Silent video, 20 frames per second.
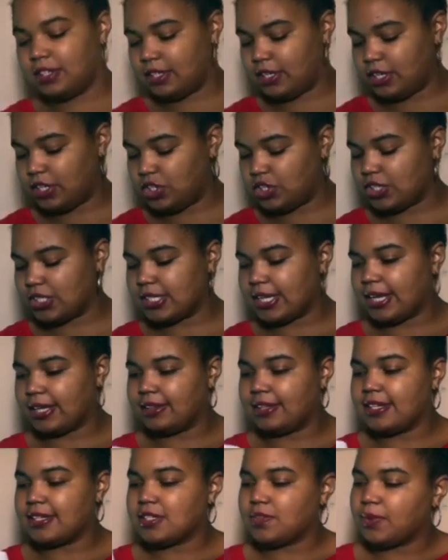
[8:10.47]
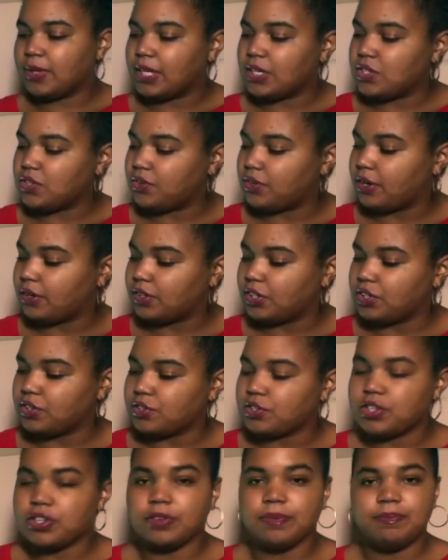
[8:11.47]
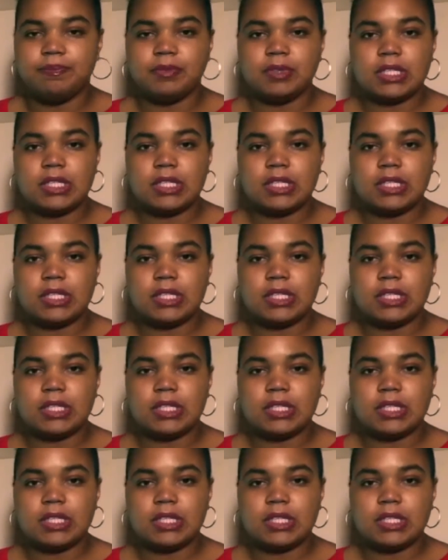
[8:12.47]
And just like this, we can do it on here too.